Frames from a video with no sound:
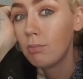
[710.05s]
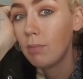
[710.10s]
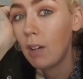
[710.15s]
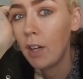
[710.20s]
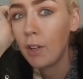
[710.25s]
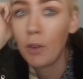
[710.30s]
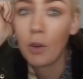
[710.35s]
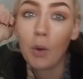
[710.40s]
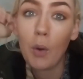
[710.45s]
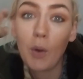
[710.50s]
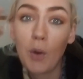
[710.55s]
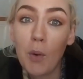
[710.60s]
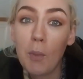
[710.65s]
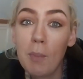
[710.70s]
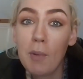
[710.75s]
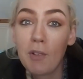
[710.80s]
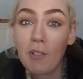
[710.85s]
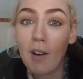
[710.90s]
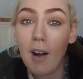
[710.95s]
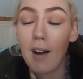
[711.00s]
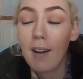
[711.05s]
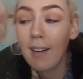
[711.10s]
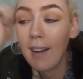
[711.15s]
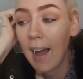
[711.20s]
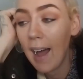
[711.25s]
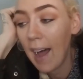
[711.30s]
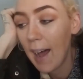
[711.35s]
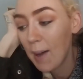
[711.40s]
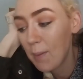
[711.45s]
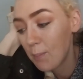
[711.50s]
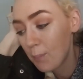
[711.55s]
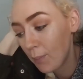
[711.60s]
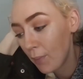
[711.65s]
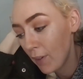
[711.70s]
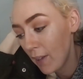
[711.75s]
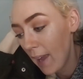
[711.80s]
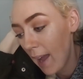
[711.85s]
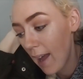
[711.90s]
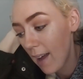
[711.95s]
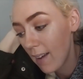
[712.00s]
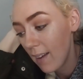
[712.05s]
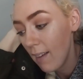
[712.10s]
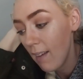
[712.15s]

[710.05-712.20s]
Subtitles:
I don't know, I could be wrong. But yeah,